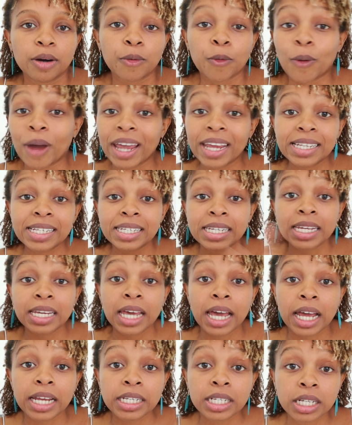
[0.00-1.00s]
wait
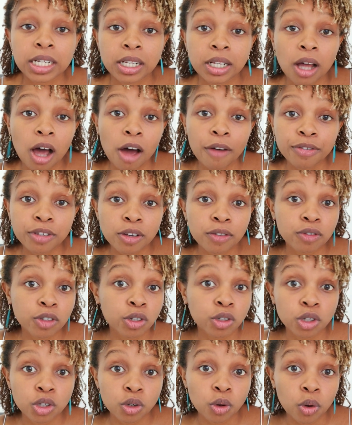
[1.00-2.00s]
until after you've
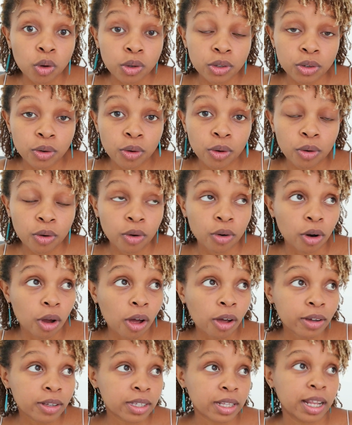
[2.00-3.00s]
installed your
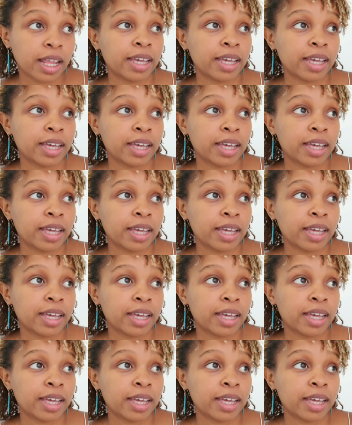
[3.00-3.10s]
locks,